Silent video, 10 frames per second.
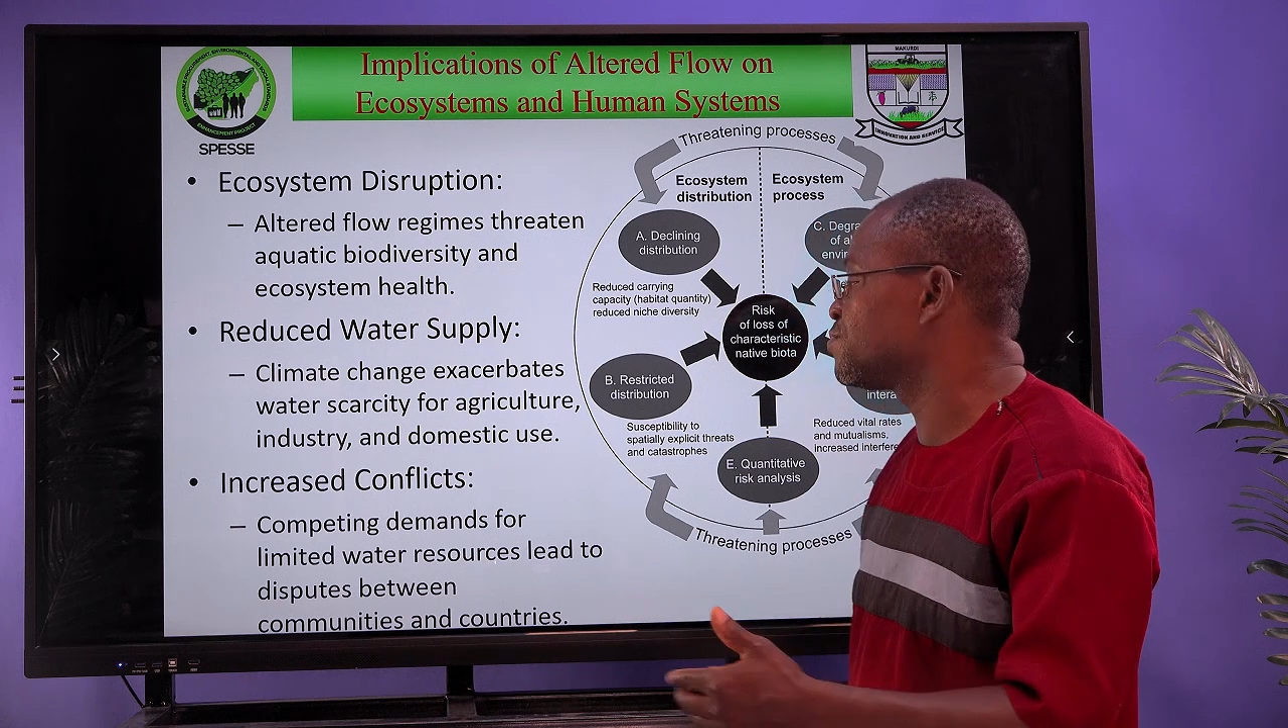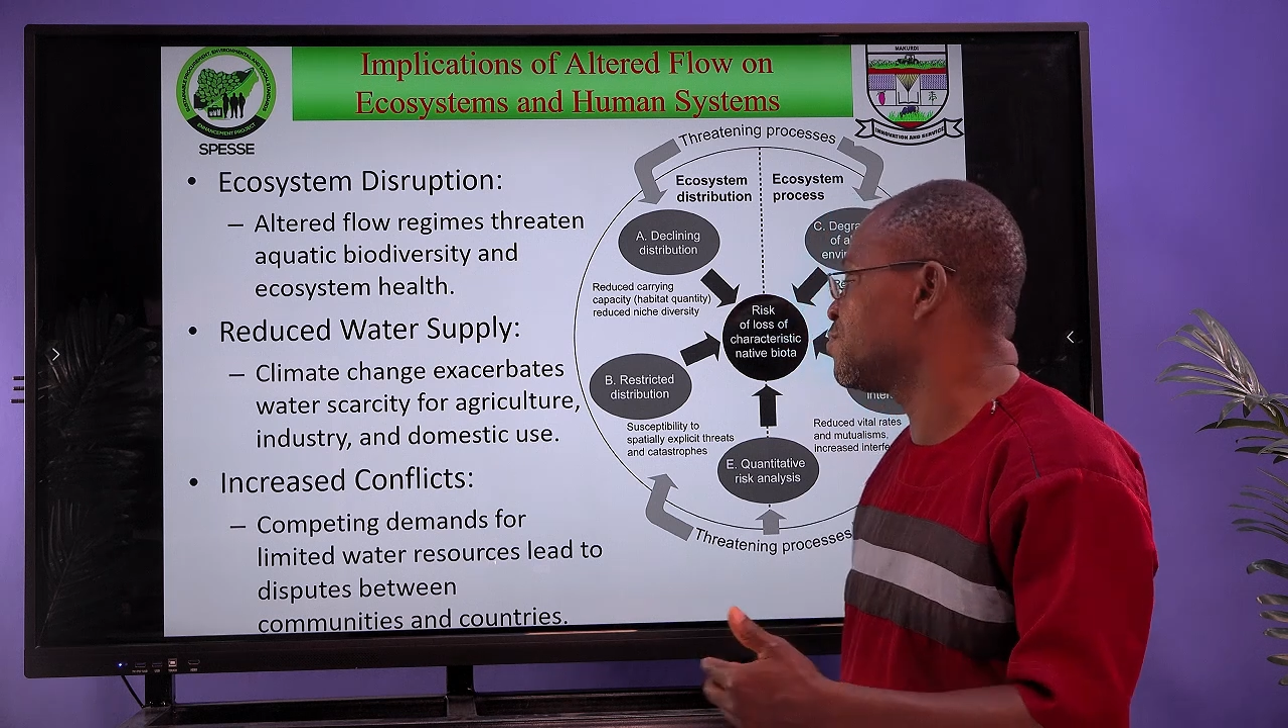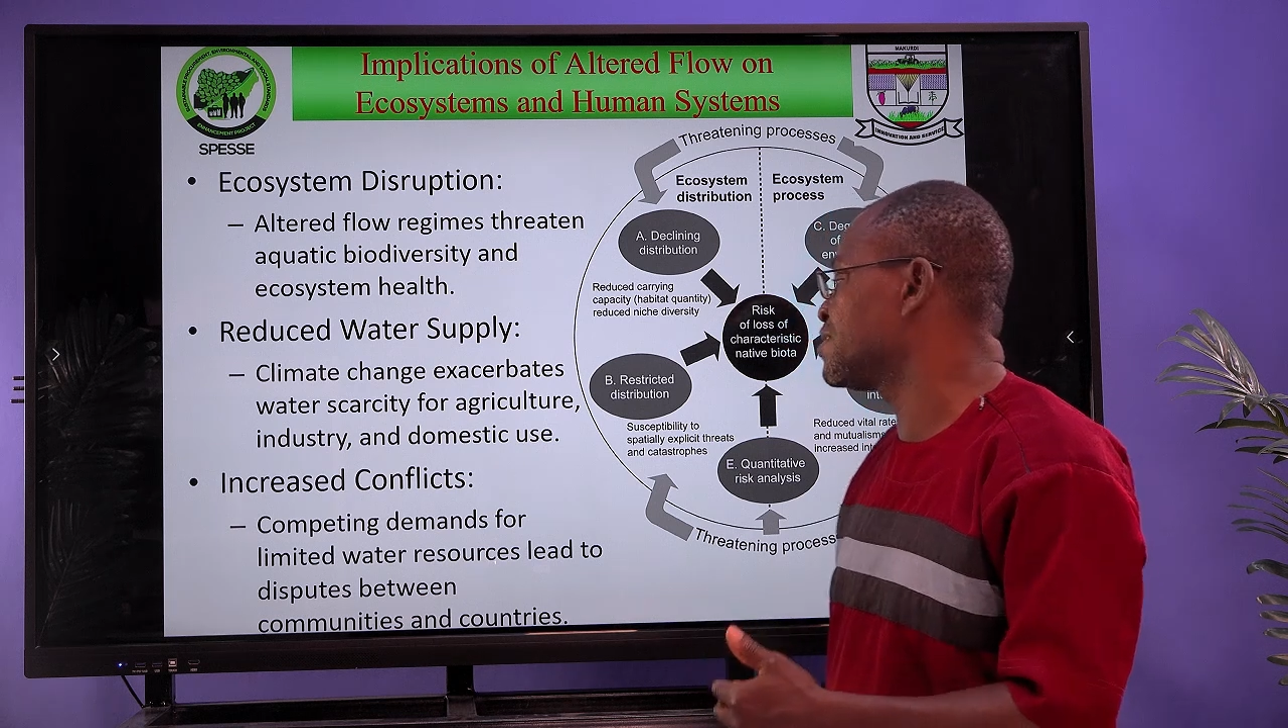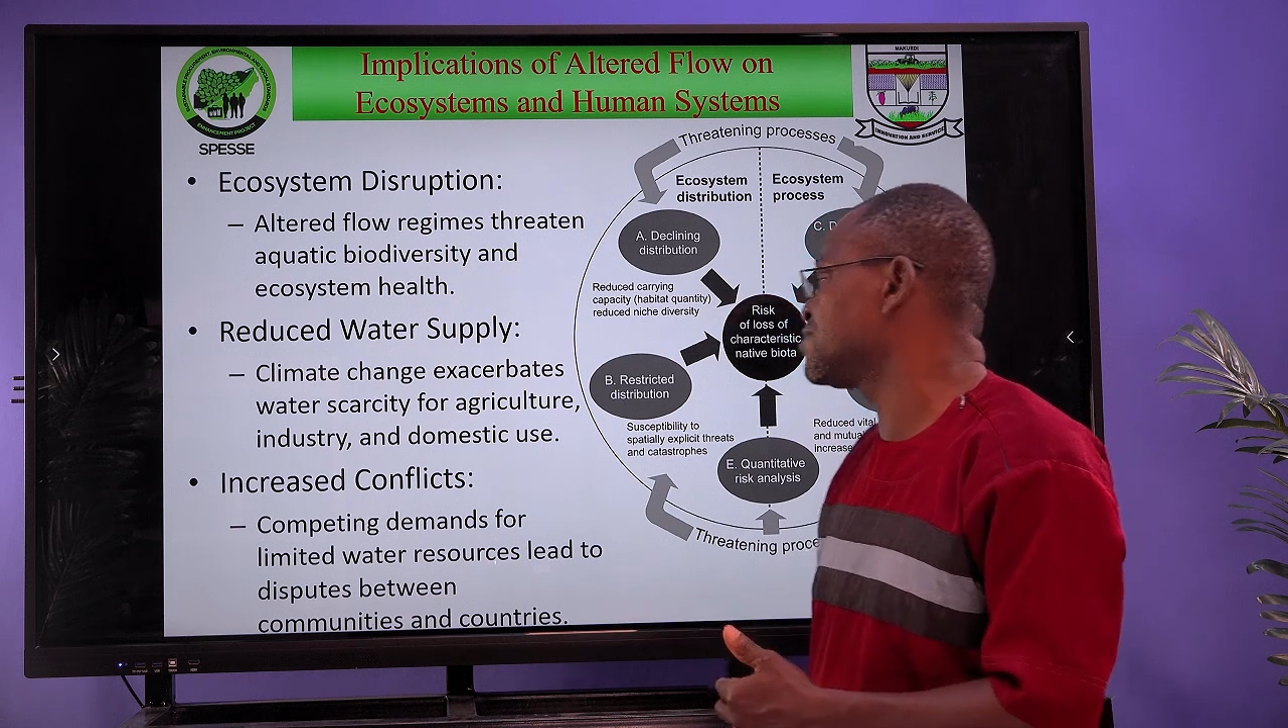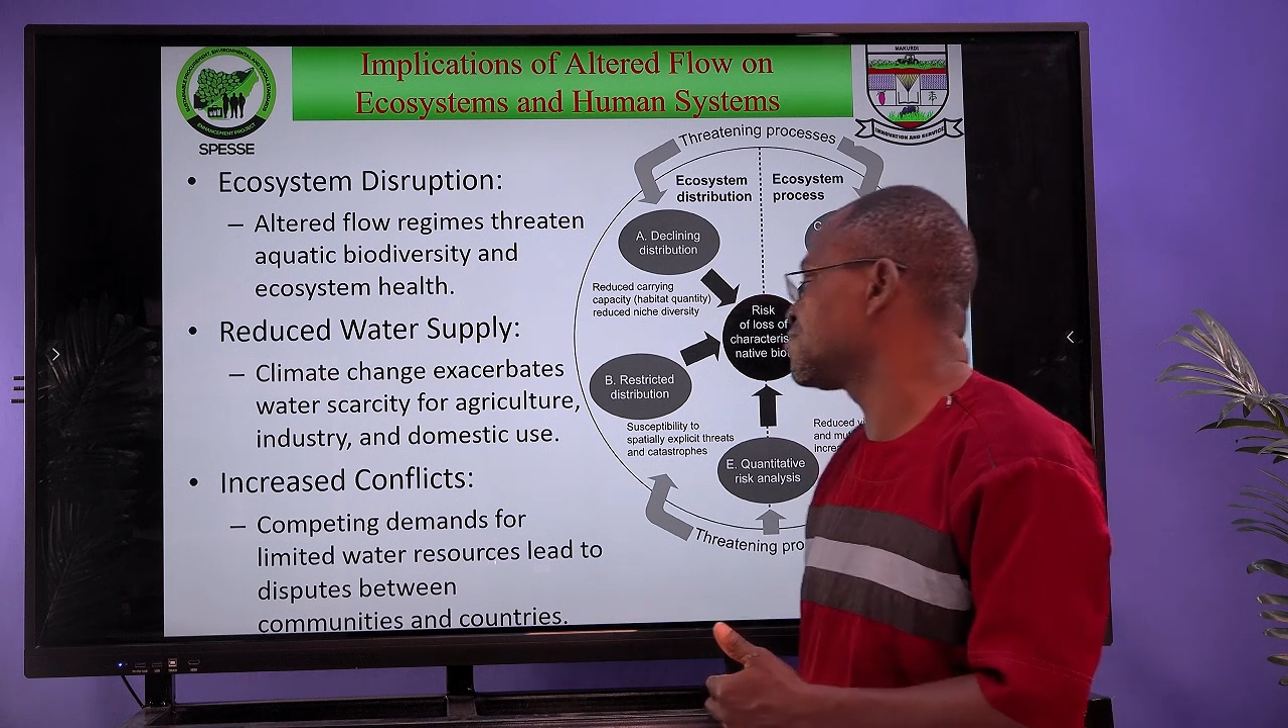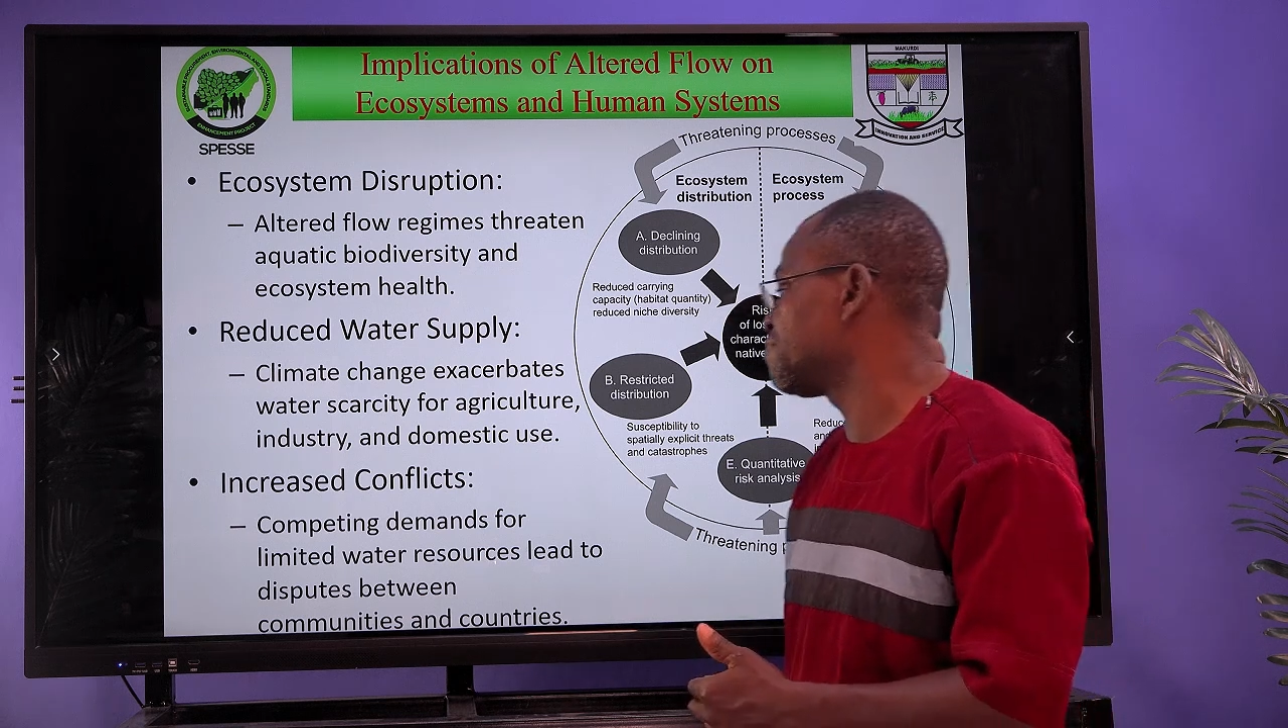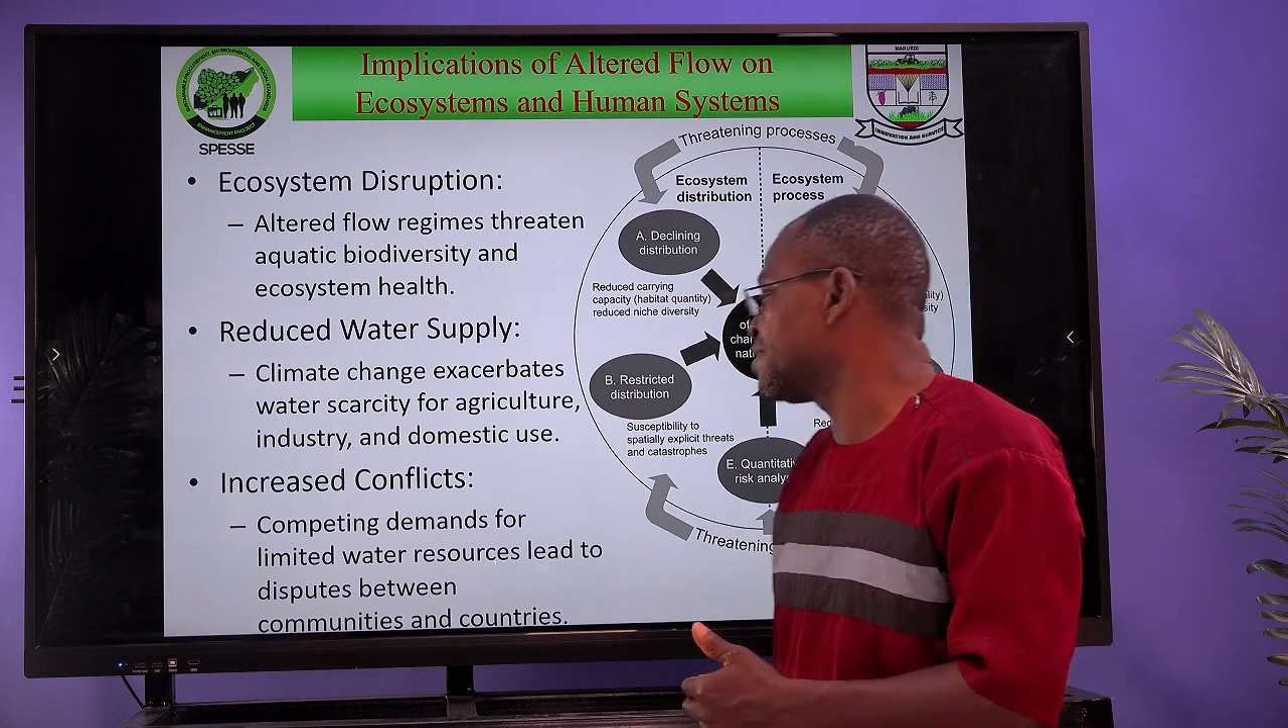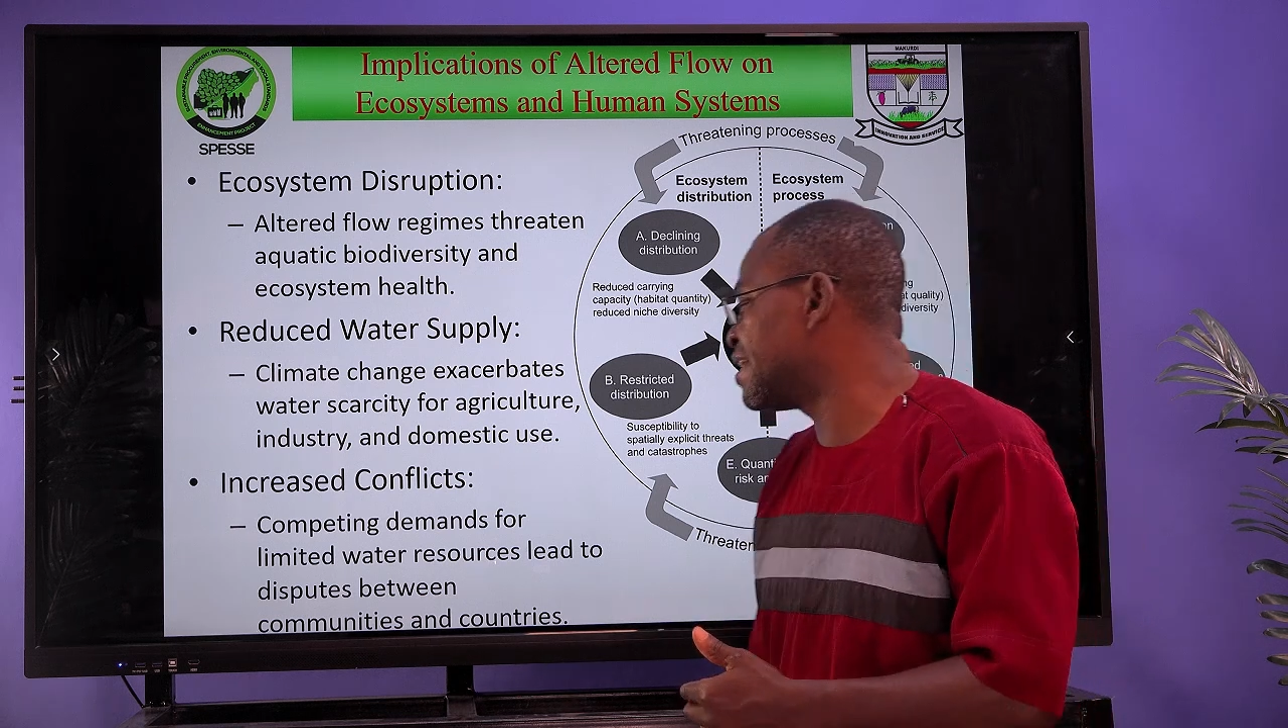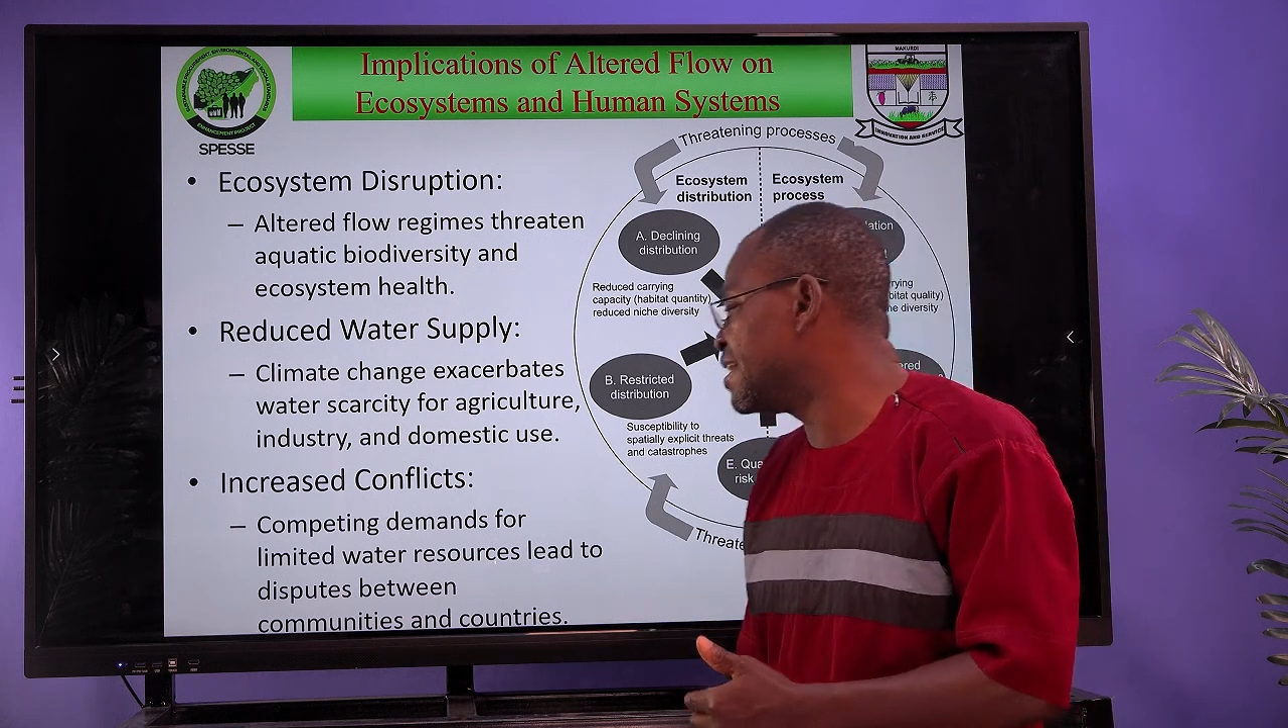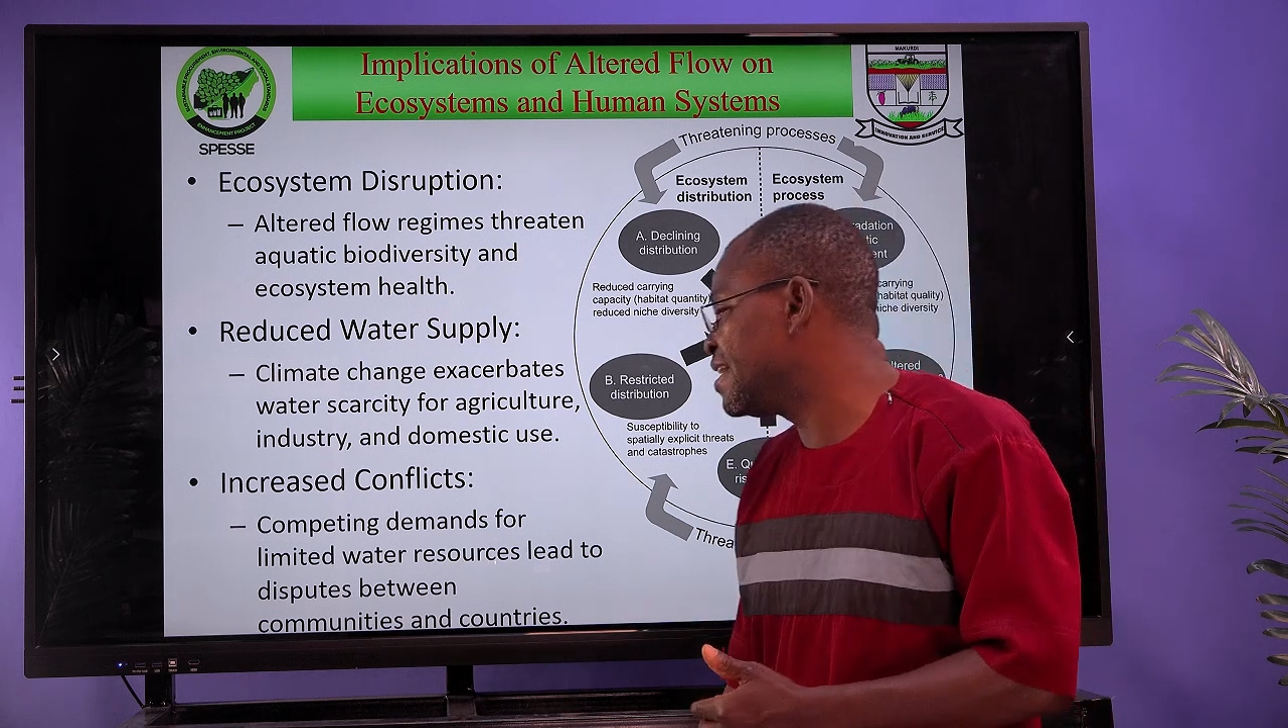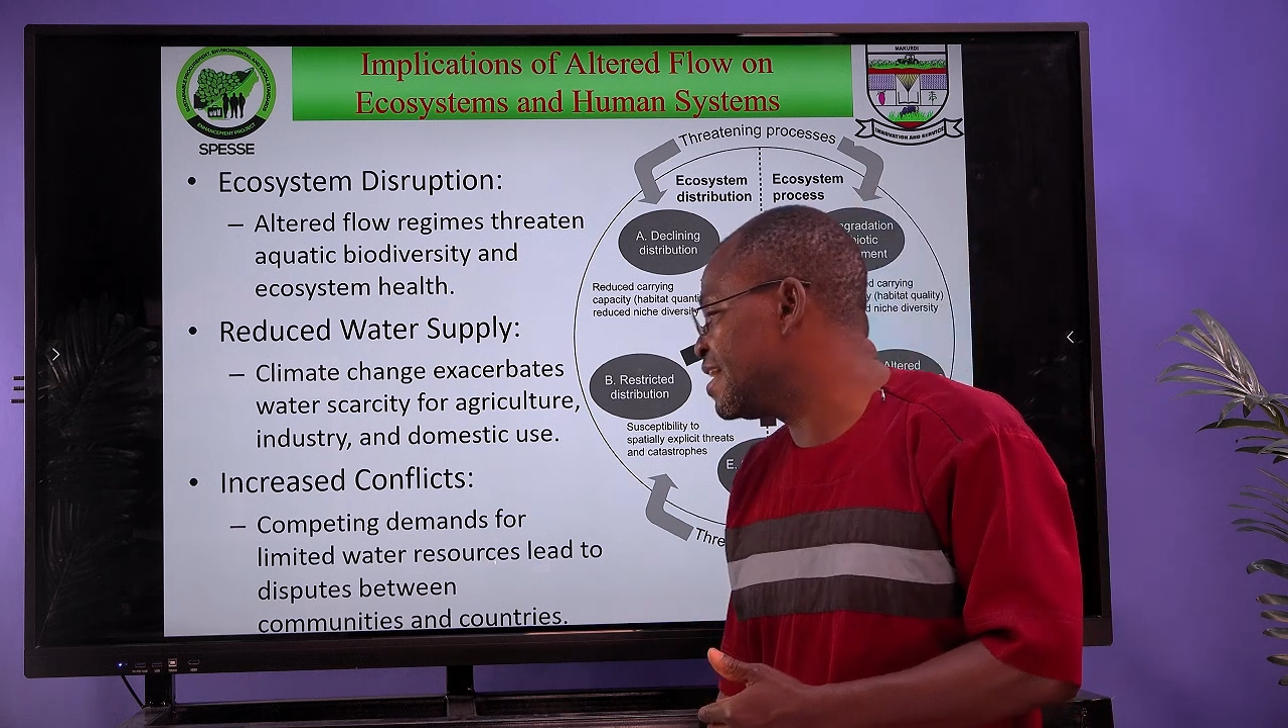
water supply,